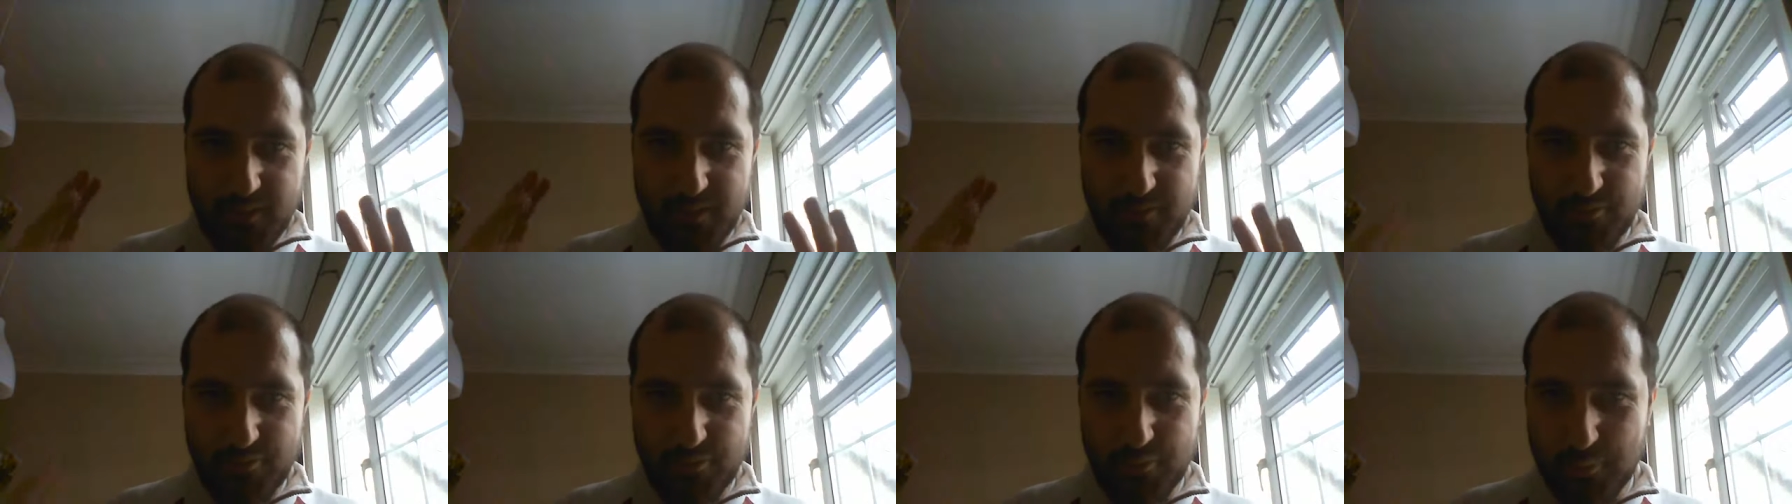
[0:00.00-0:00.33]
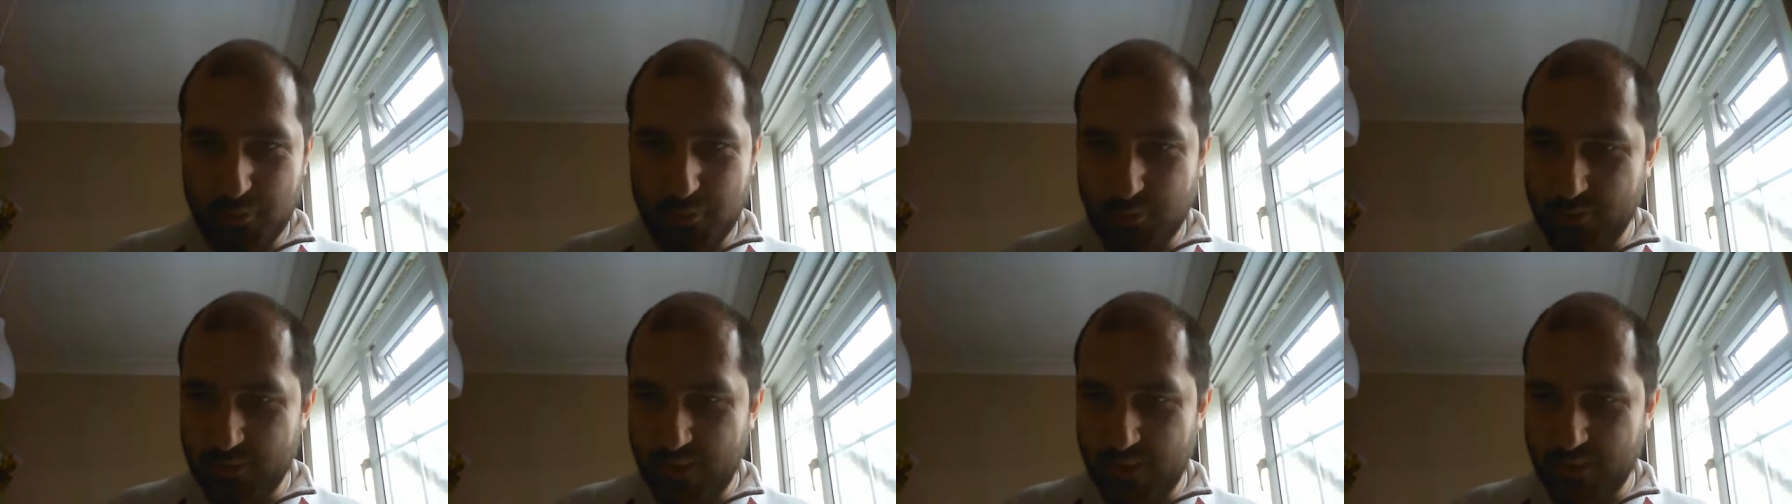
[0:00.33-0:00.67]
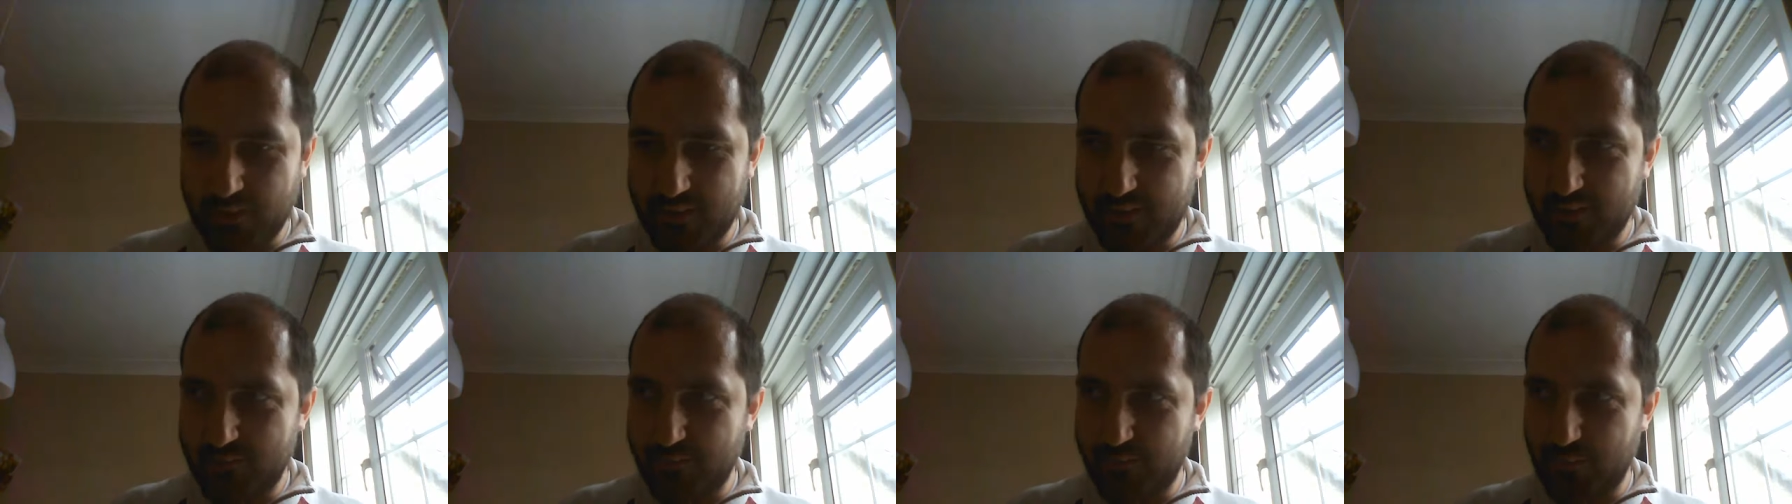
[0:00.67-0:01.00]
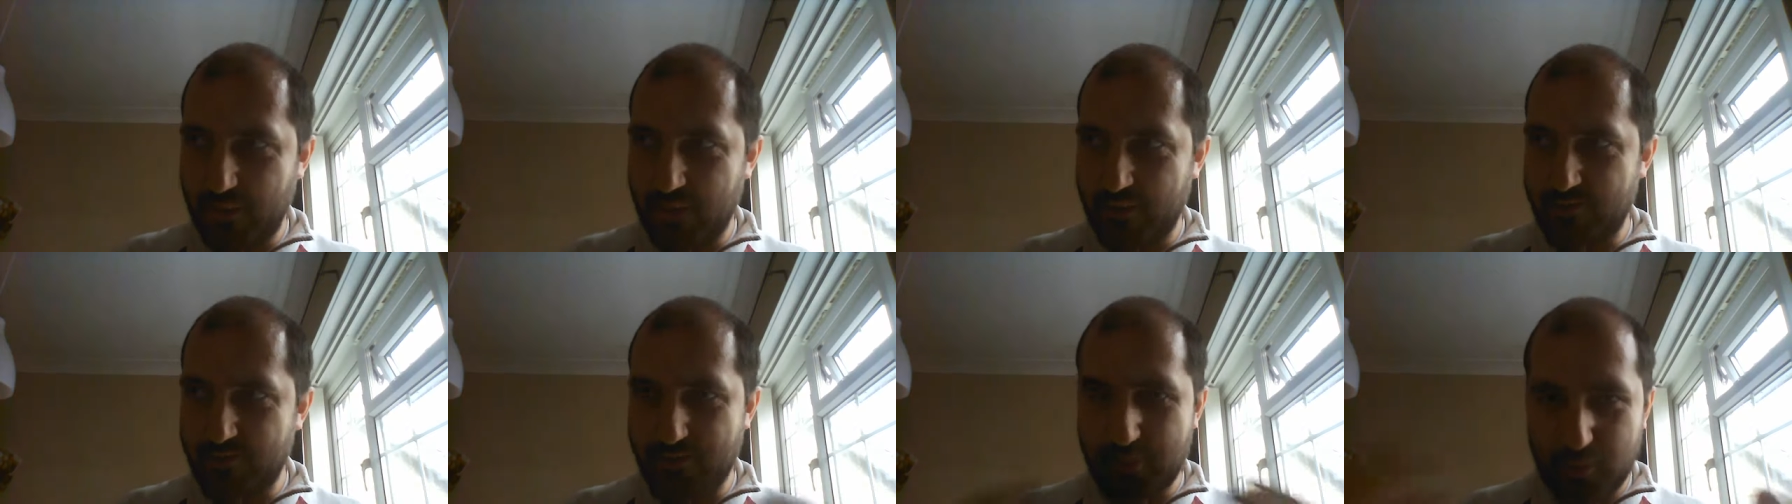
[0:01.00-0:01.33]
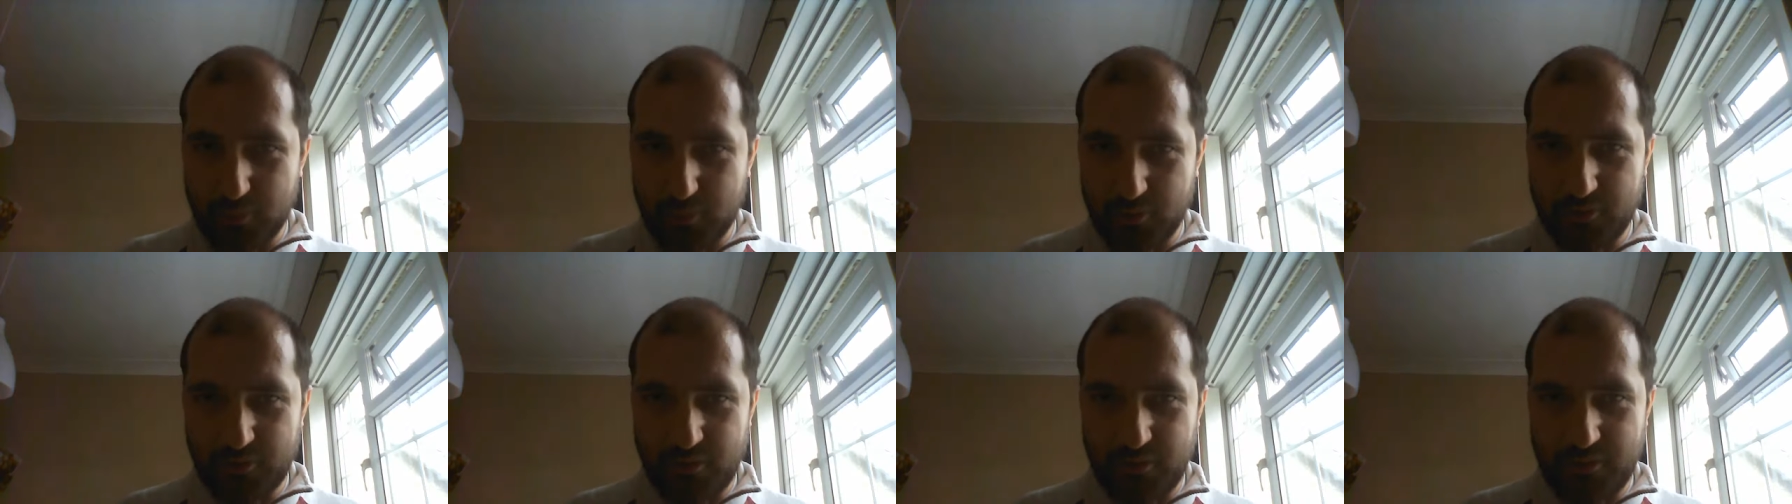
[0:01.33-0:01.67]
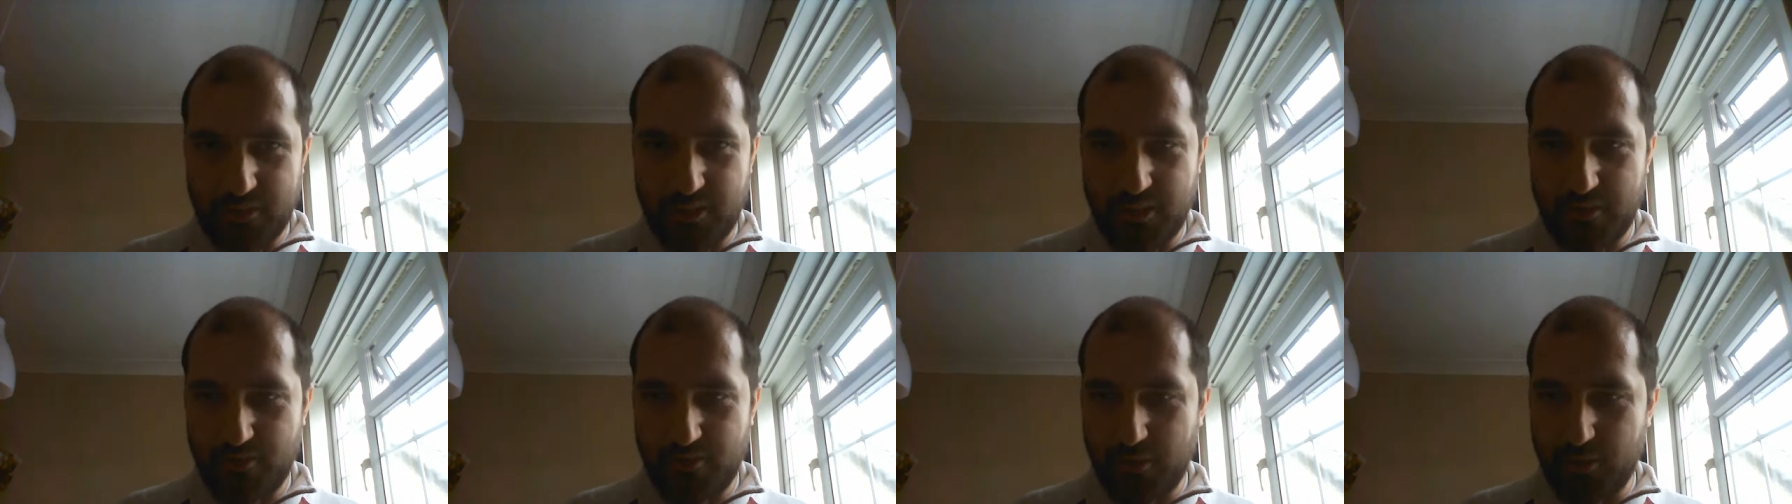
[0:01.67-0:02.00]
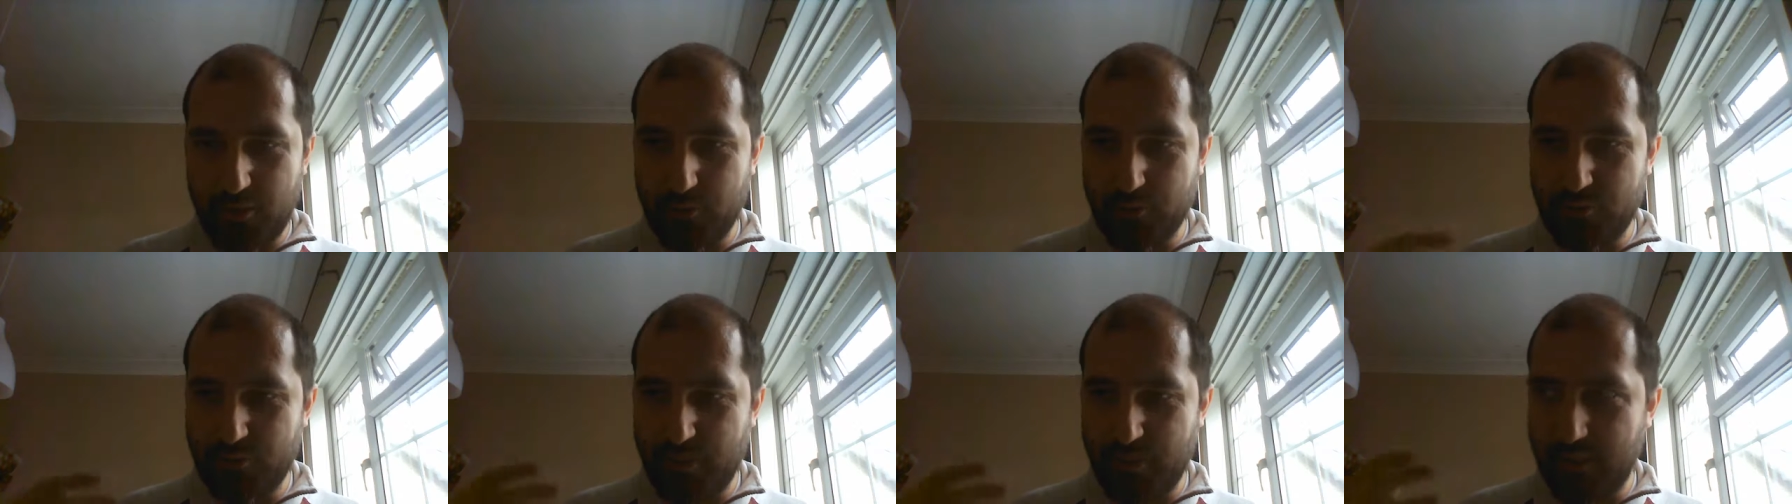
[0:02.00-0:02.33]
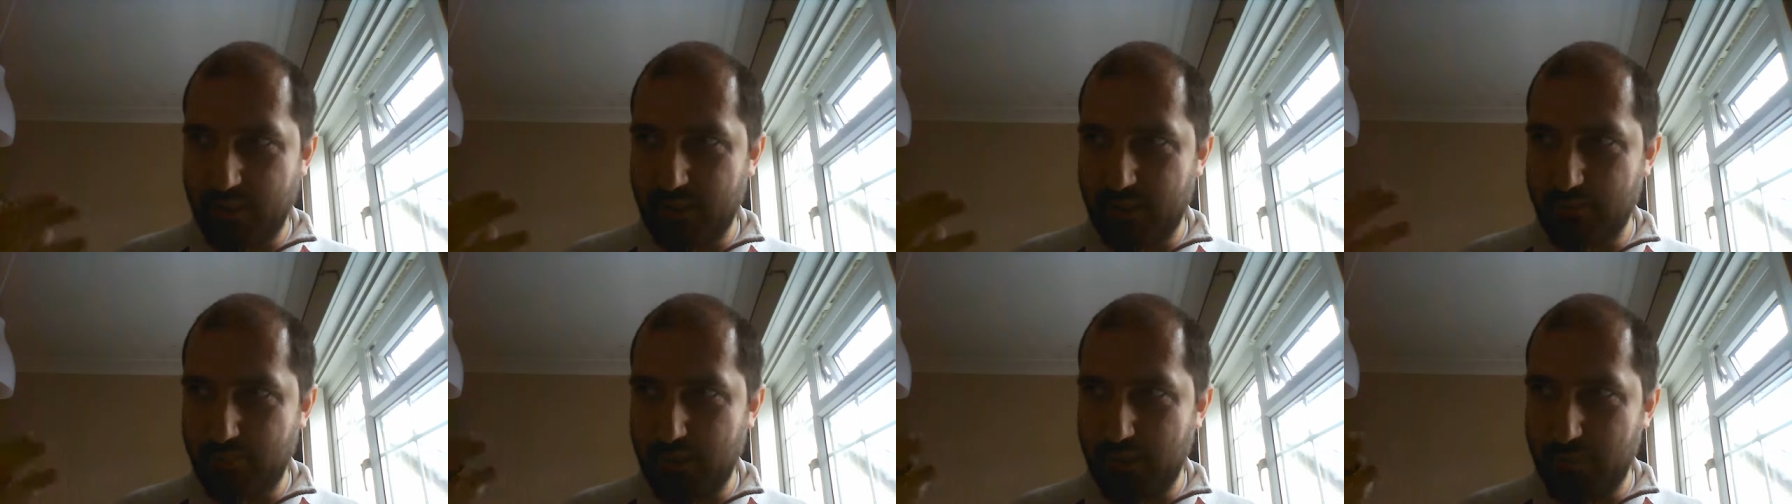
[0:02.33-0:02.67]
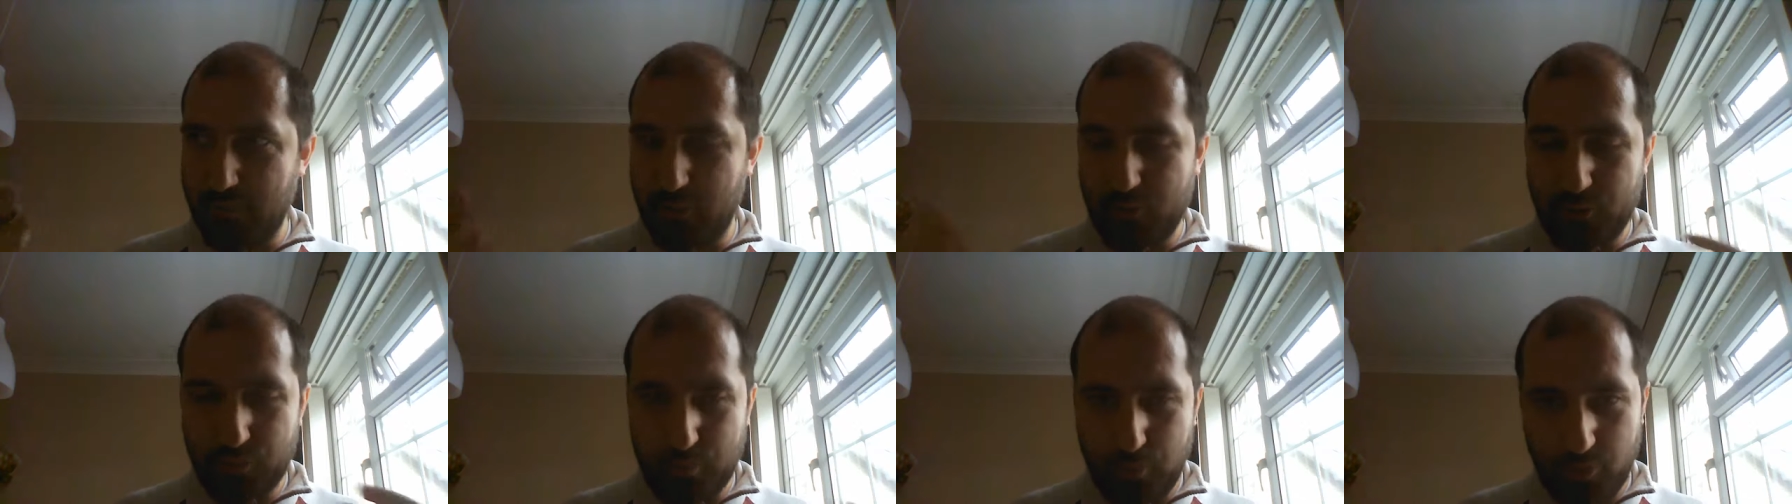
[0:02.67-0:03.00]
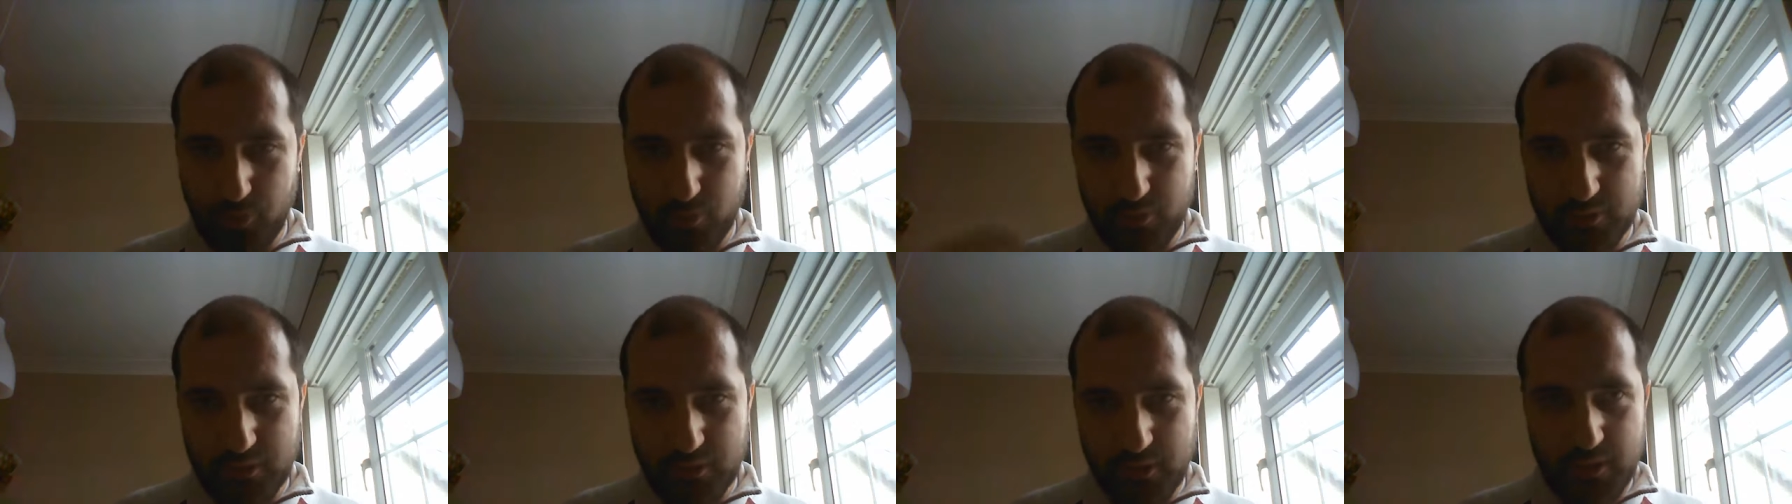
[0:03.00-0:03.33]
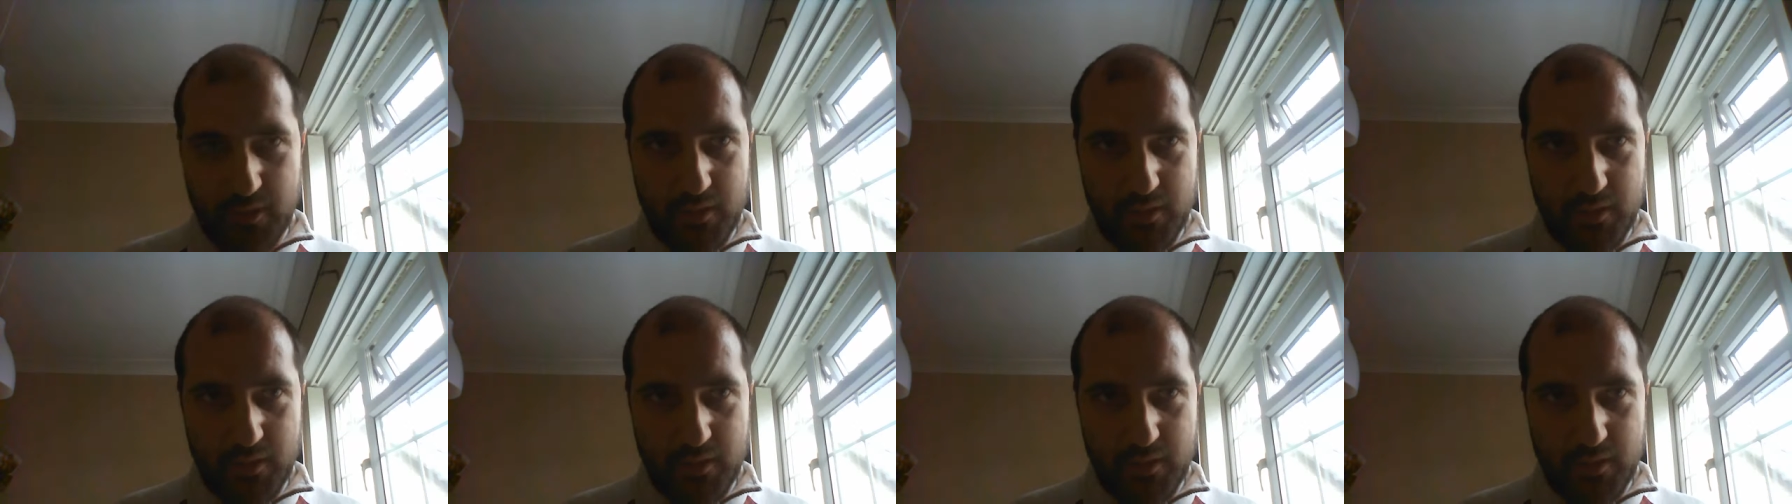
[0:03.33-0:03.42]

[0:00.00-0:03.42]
football, like, make footballers into heroes, and people who support